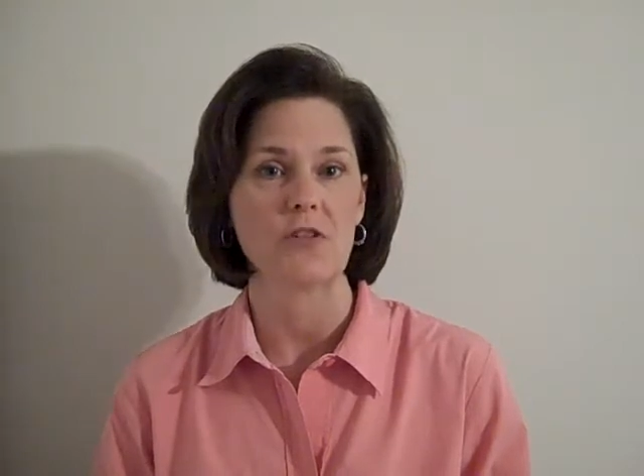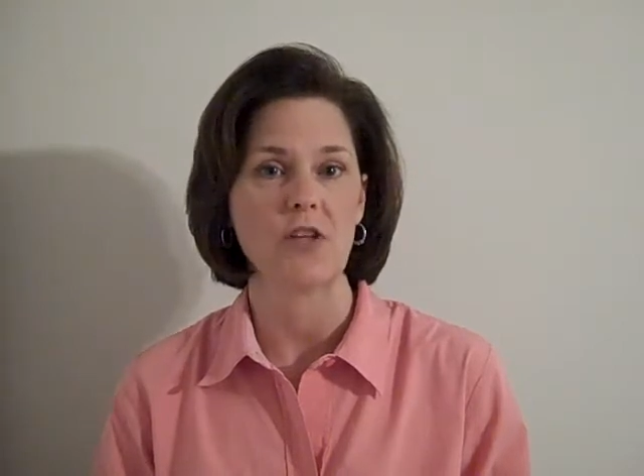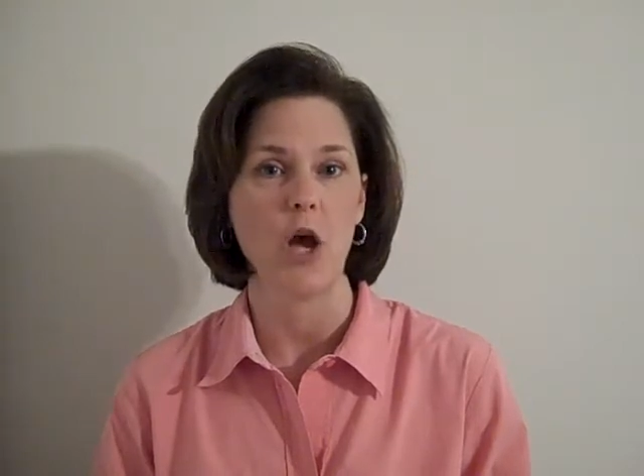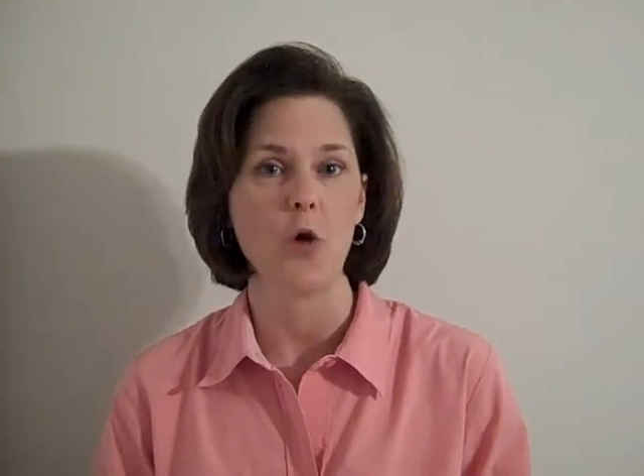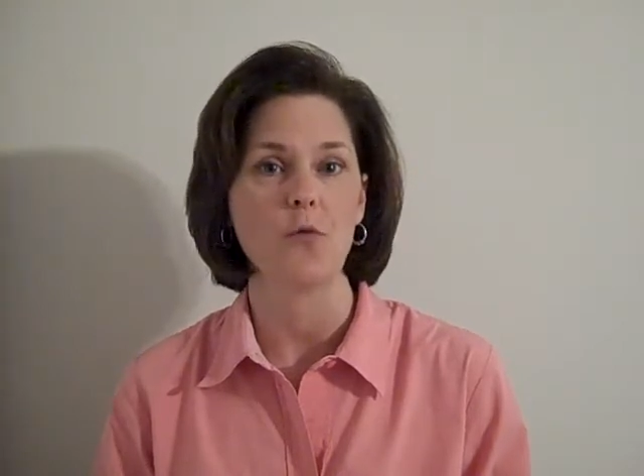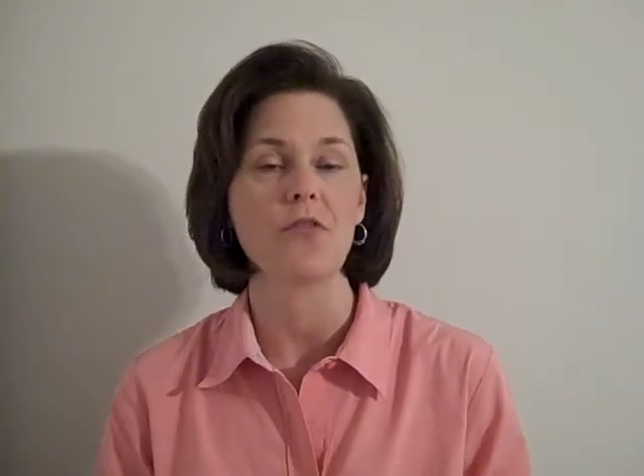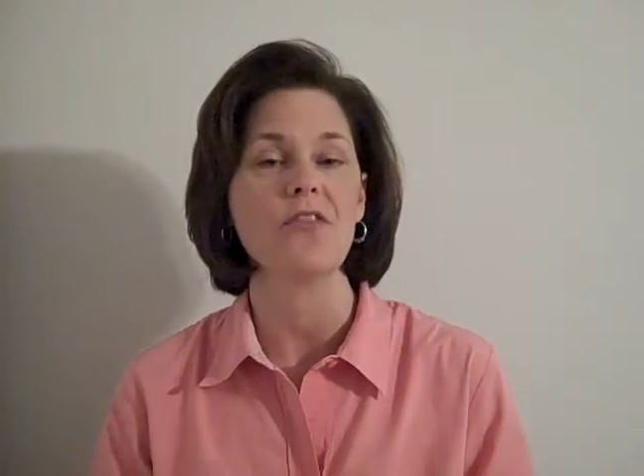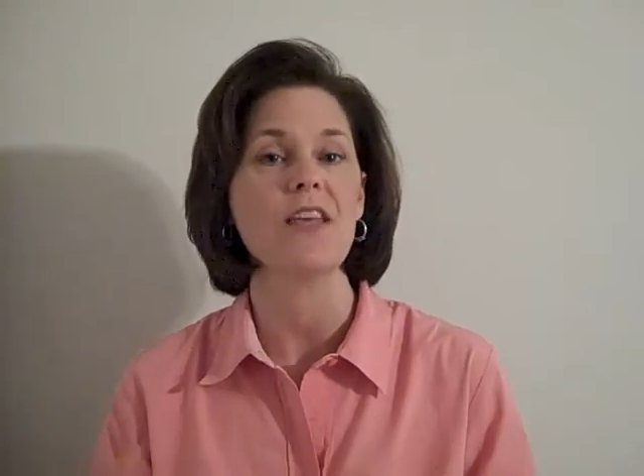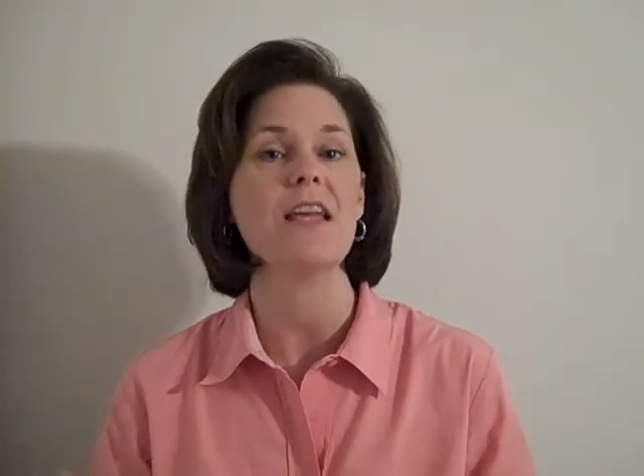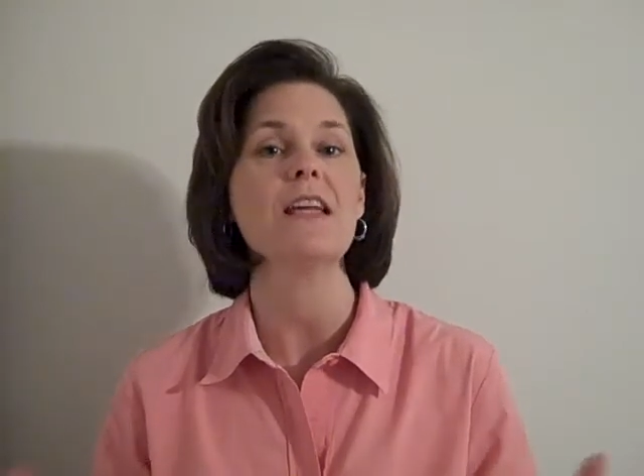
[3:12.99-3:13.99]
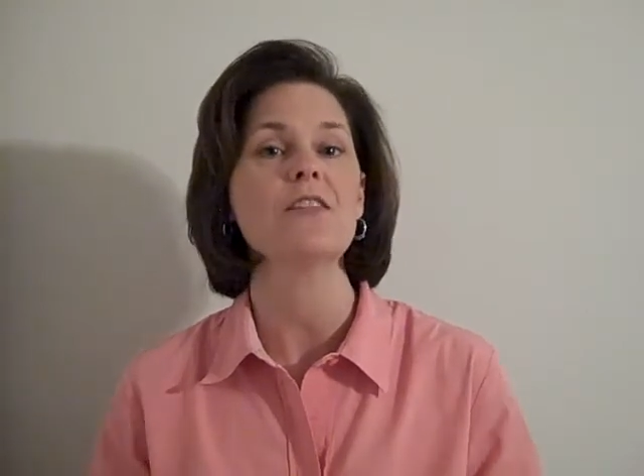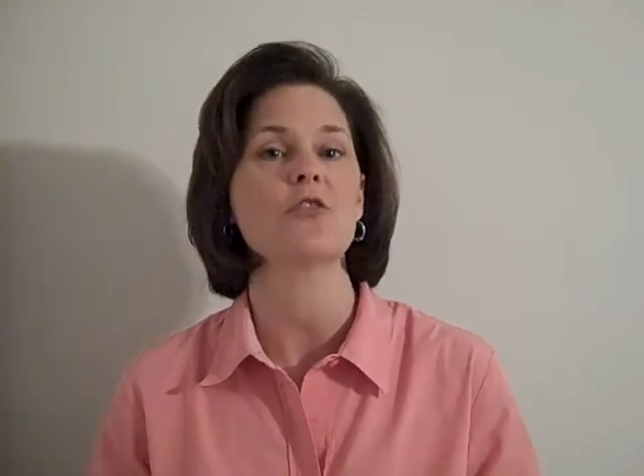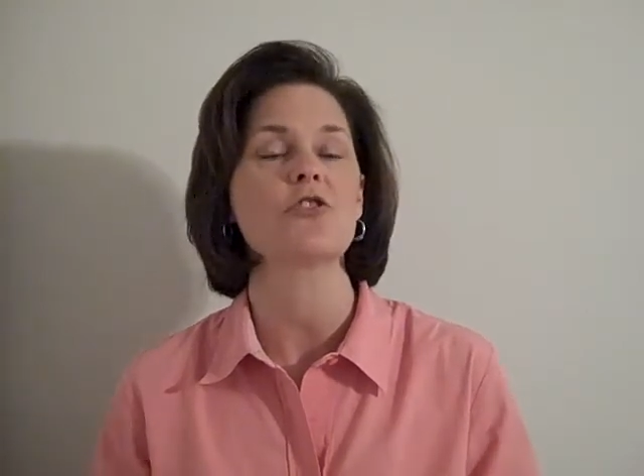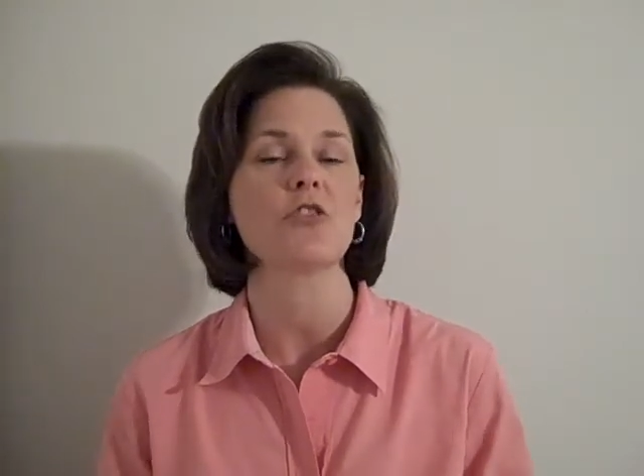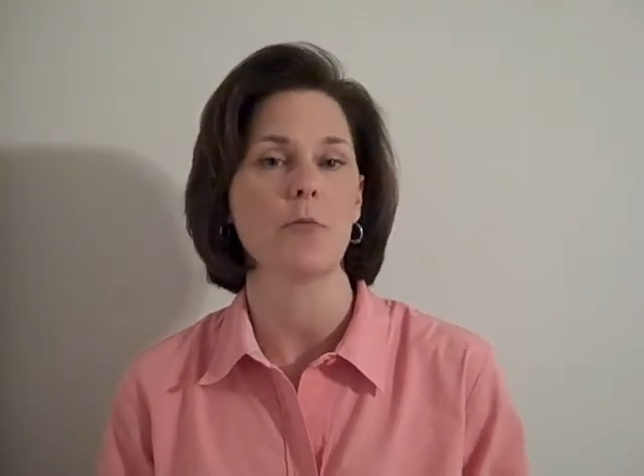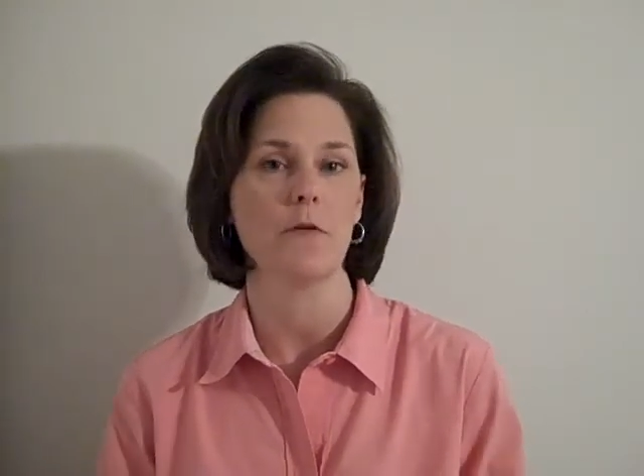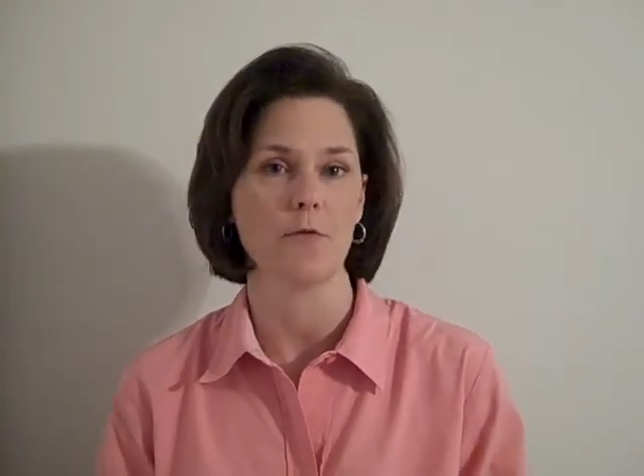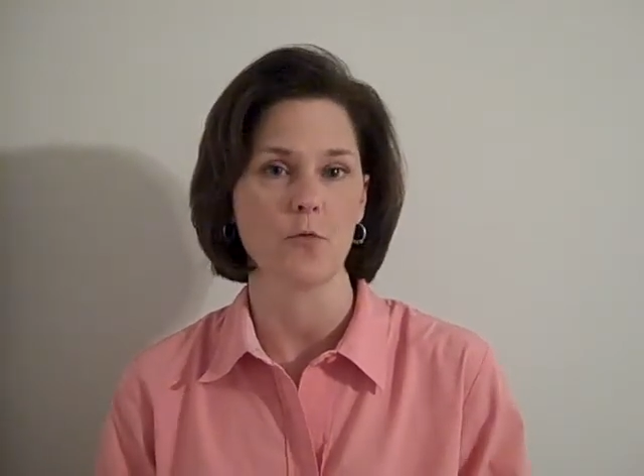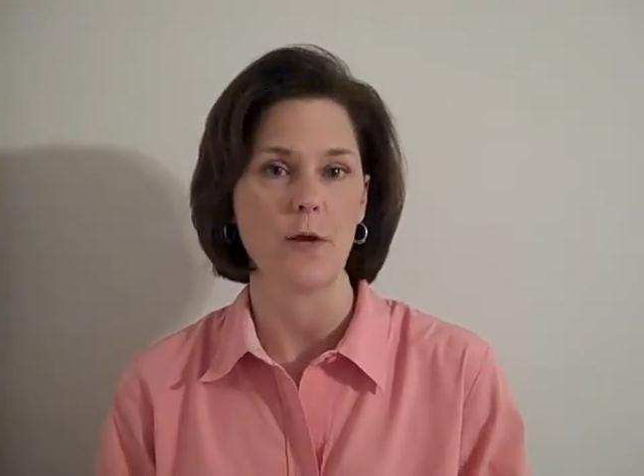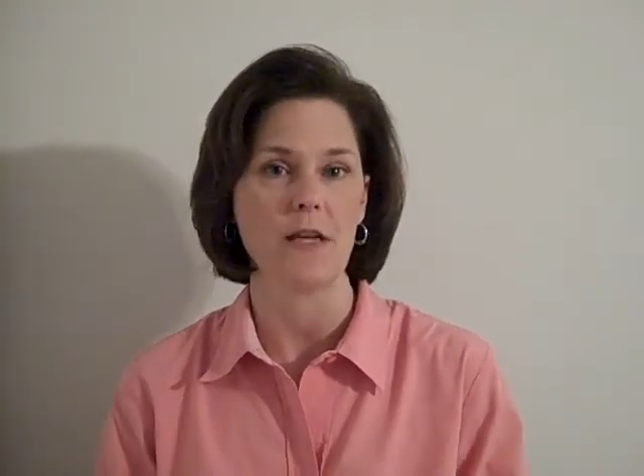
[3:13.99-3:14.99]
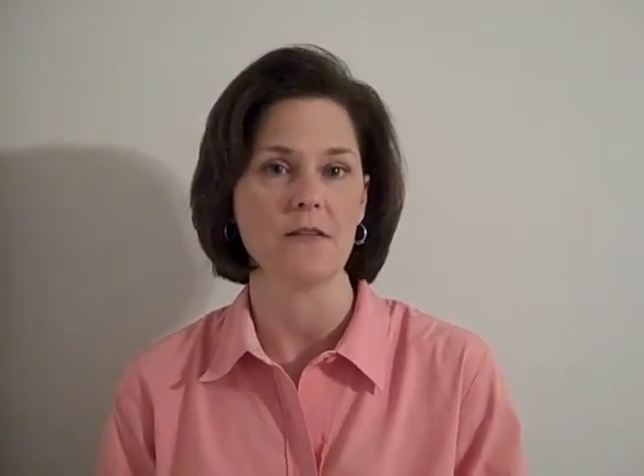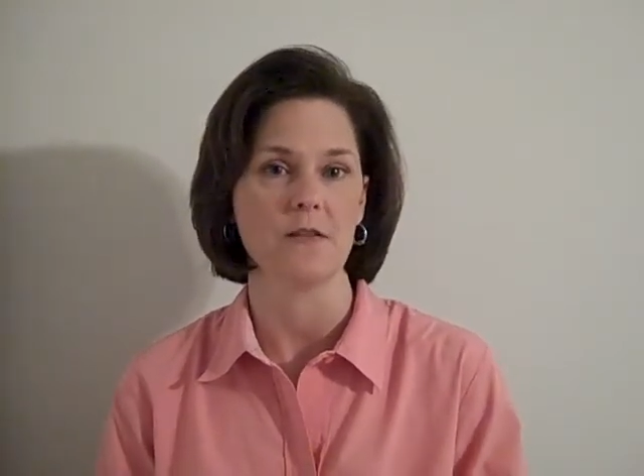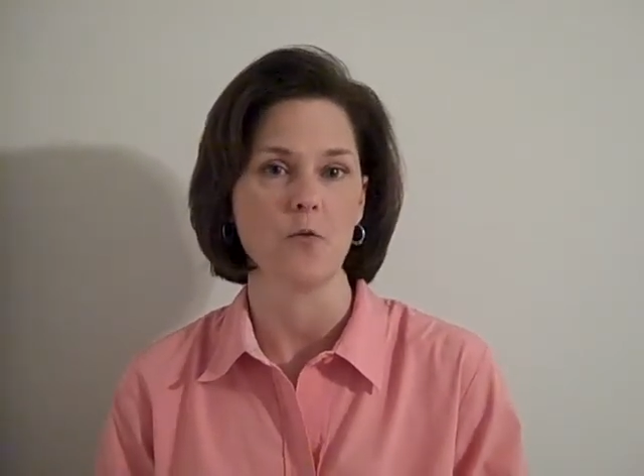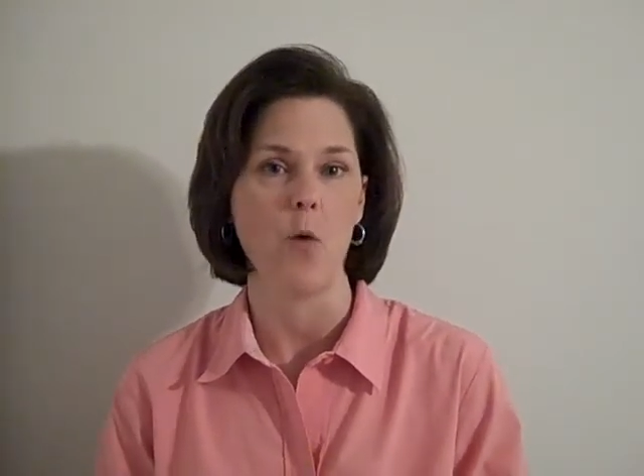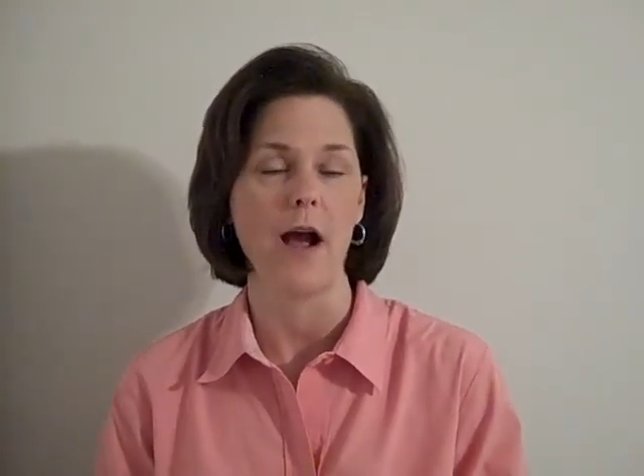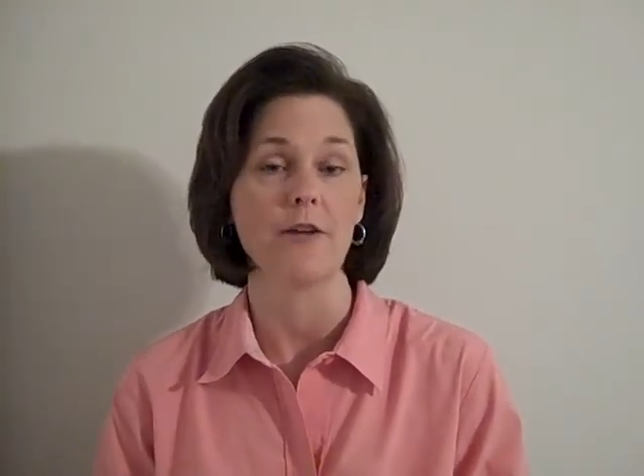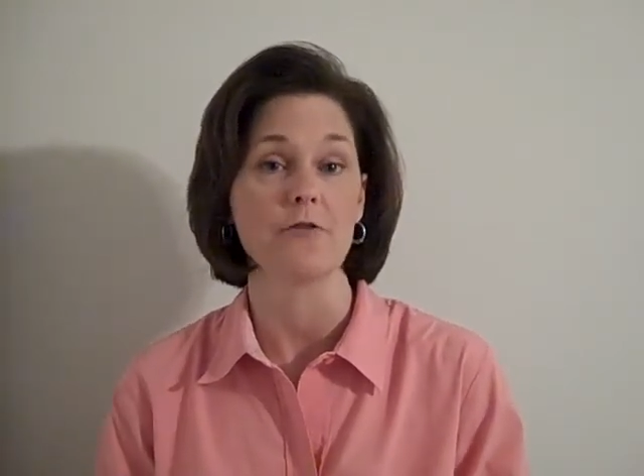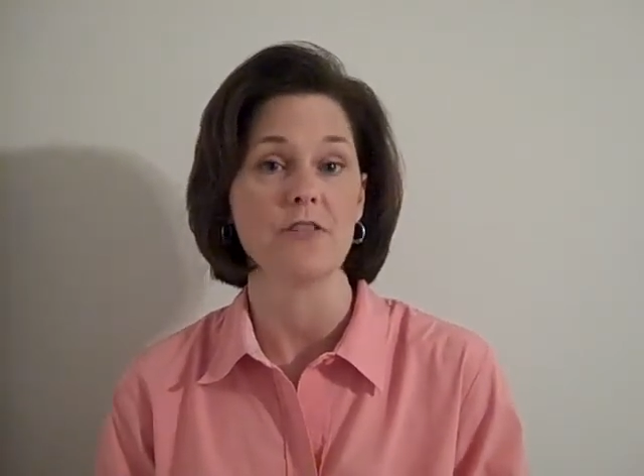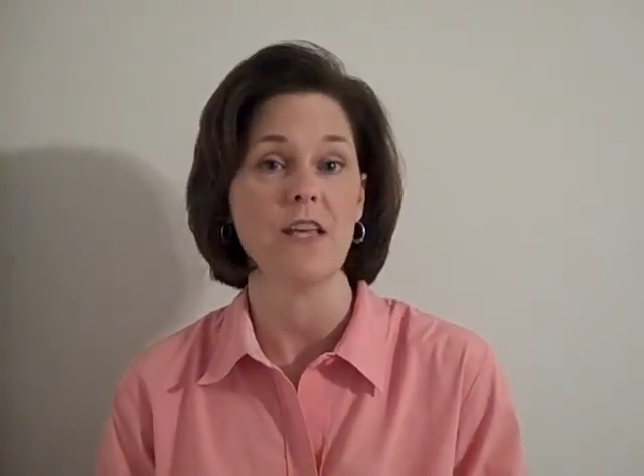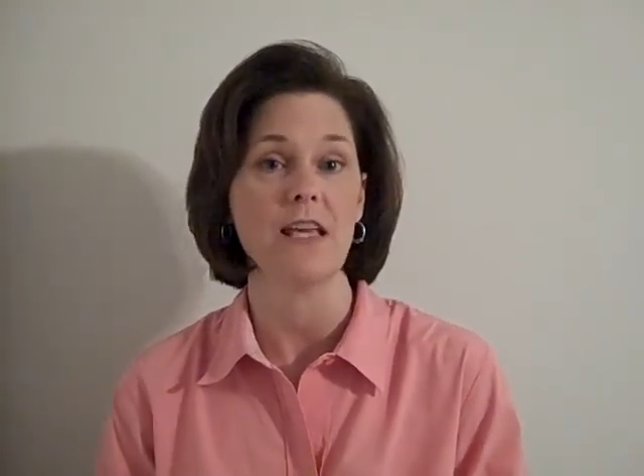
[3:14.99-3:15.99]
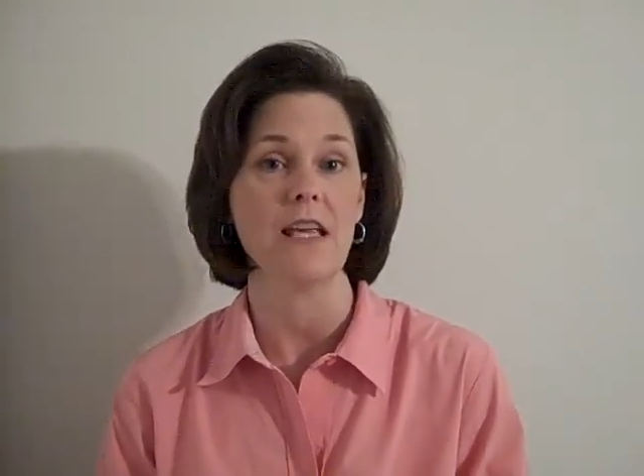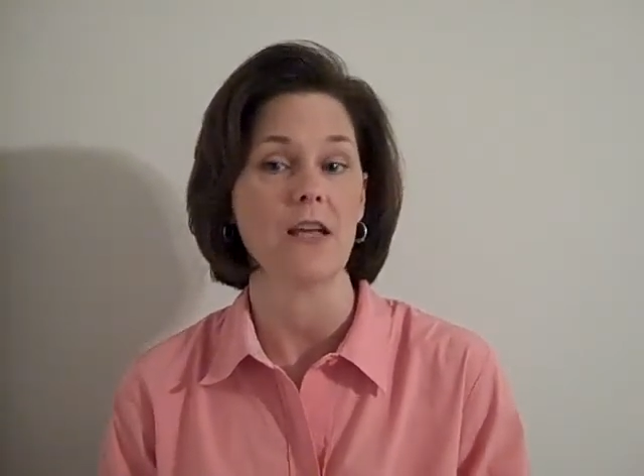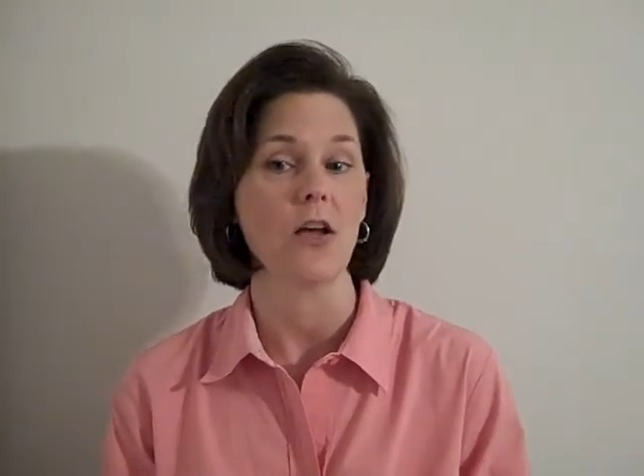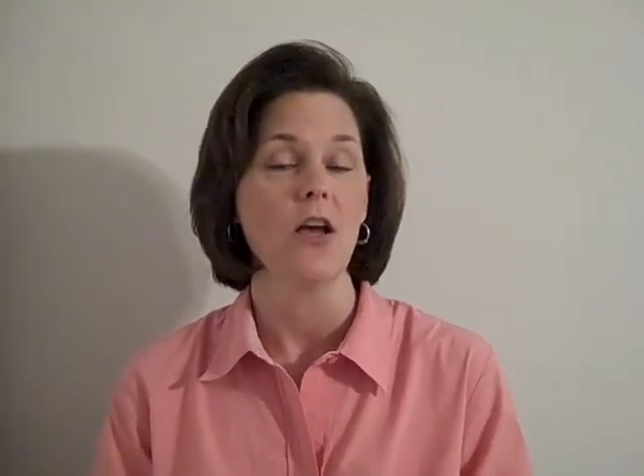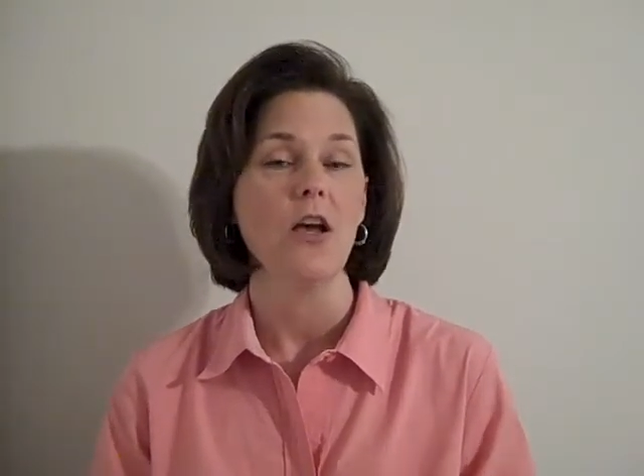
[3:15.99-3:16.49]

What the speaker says: So these are some of the reasons why you're seeing